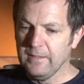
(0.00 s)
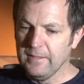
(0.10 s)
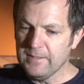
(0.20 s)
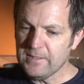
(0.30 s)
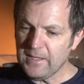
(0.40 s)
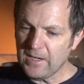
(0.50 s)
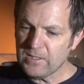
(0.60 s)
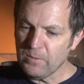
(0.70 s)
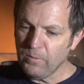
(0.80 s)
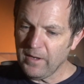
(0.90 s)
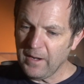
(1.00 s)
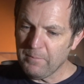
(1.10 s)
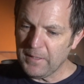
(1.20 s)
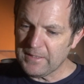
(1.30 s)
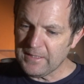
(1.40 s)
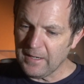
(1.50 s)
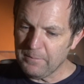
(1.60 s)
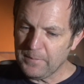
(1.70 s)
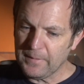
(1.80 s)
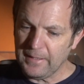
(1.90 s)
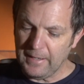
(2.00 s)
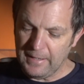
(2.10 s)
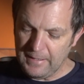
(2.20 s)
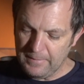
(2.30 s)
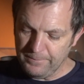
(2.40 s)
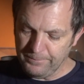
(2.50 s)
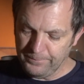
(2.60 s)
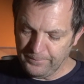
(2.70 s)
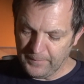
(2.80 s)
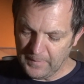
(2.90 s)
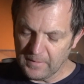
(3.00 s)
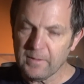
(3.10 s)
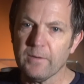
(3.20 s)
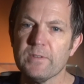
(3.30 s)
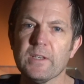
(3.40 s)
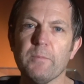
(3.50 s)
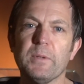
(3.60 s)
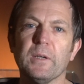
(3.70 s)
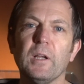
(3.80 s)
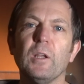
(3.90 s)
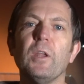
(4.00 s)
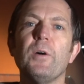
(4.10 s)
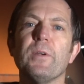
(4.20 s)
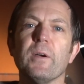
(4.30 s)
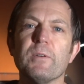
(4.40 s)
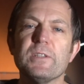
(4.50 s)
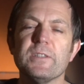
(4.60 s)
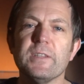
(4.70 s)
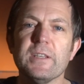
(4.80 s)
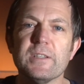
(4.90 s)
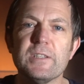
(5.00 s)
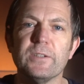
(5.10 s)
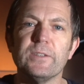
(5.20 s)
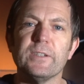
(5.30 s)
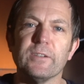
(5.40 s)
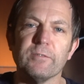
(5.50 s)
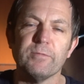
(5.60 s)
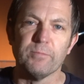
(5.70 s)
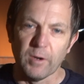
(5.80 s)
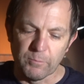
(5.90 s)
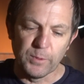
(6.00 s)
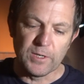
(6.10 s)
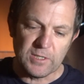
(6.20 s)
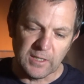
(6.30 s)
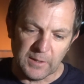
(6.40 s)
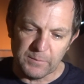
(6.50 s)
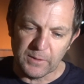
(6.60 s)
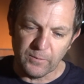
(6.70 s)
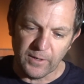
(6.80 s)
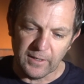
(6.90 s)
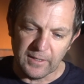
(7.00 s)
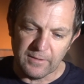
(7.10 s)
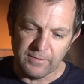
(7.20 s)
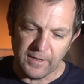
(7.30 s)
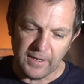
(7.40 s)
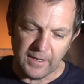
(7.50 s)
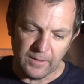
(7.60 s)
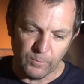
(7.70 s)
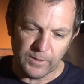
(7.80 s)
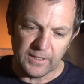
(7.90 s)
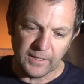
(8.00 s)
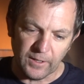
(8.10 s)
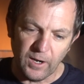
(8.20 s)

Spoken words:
This is actually one I picked up. I was up in Kelowna, which is in the interior of British Columbia, where I live, working at a